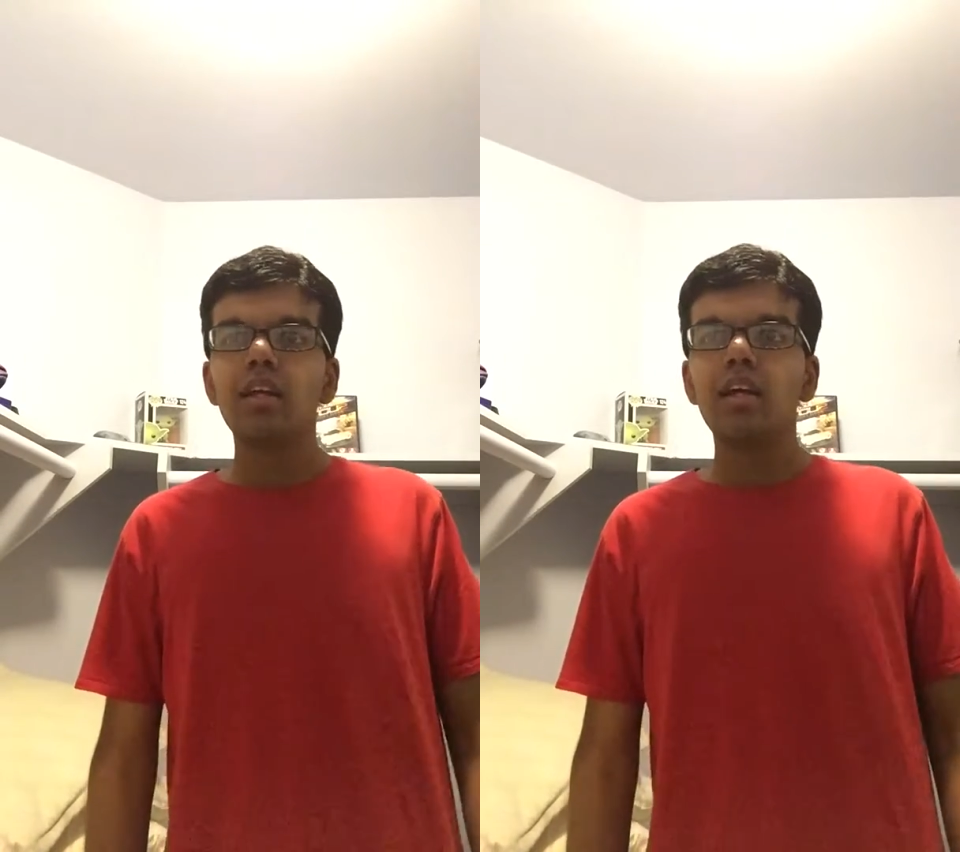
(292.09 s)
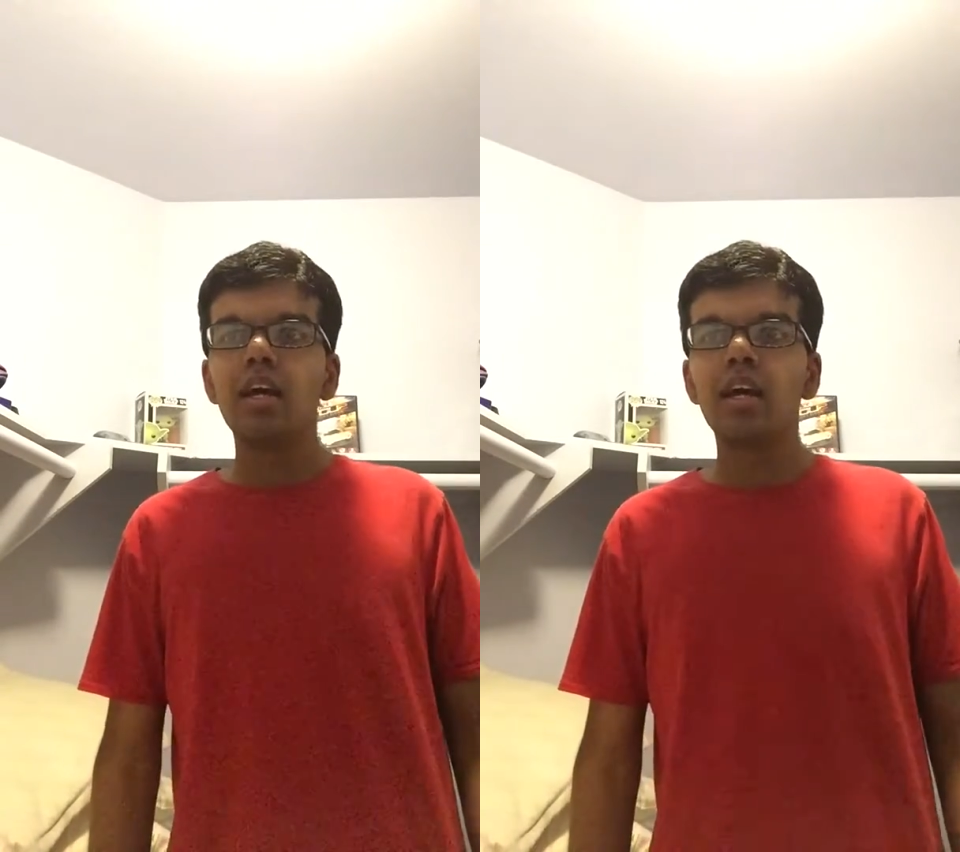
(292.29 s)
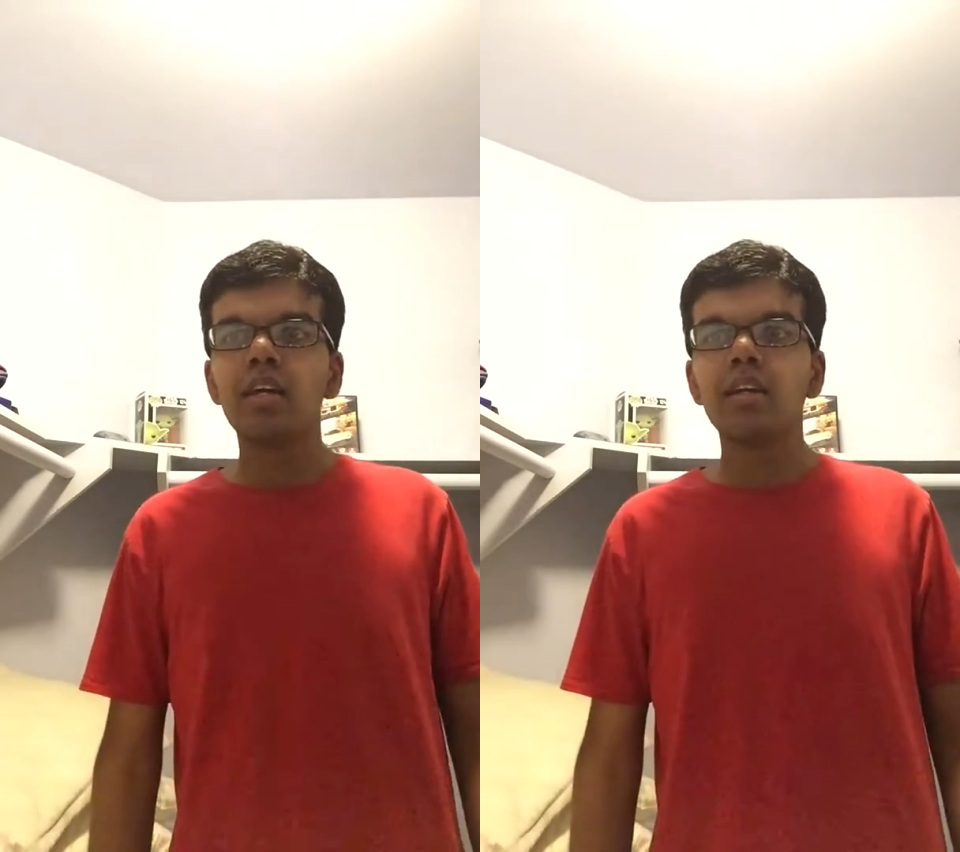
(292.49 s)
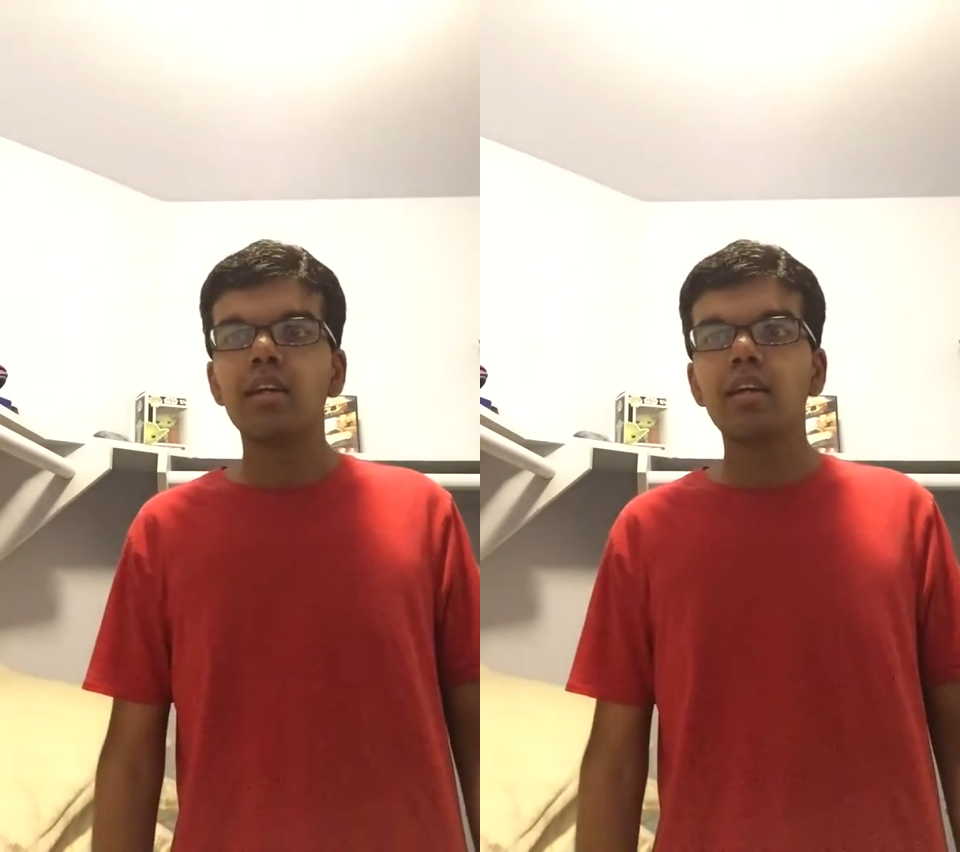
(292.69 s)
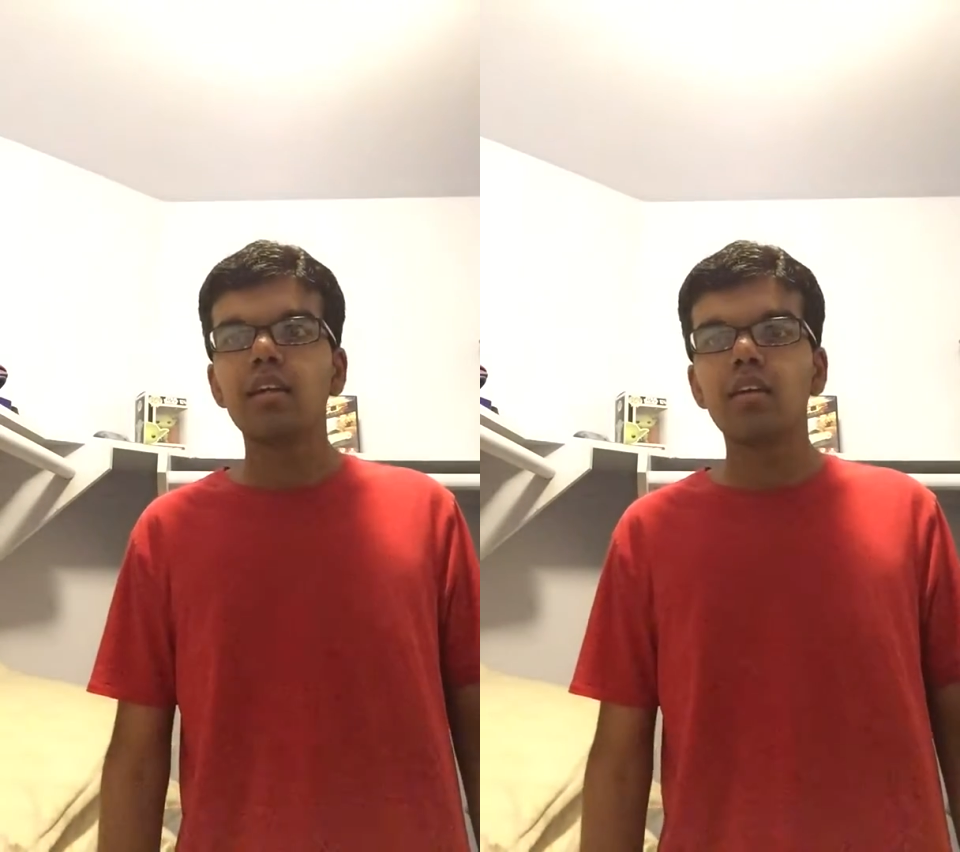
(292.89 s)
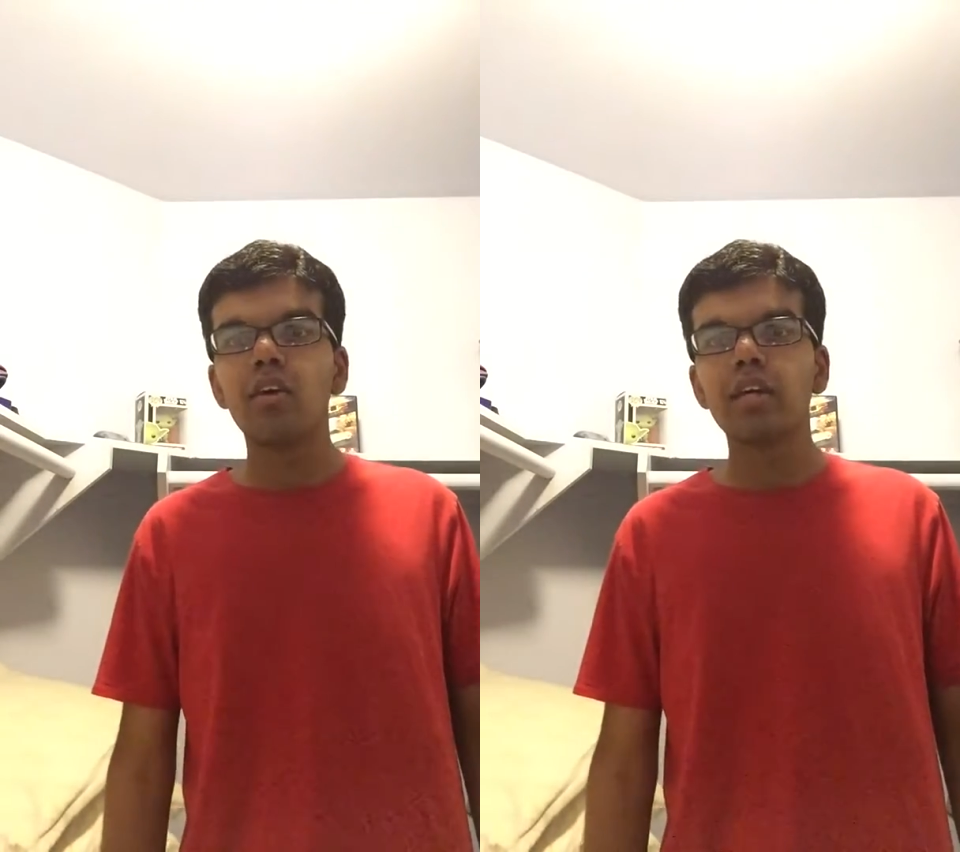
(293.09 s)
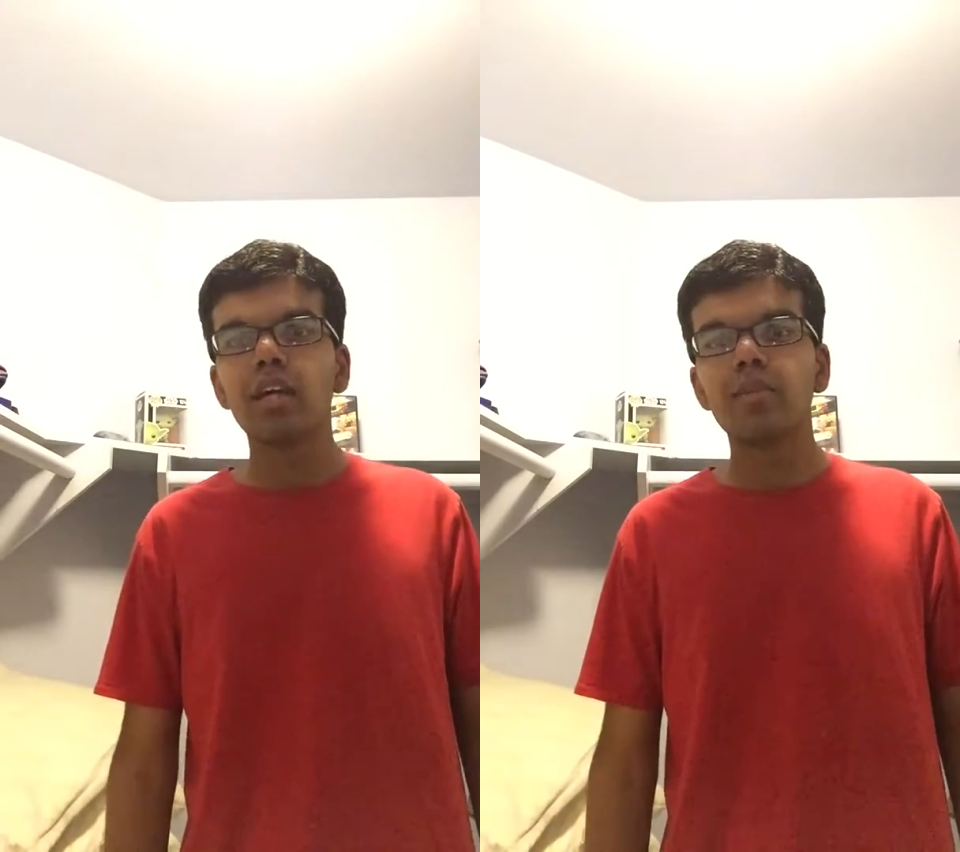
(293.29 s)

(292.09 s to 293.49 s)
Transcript: And oh yeah,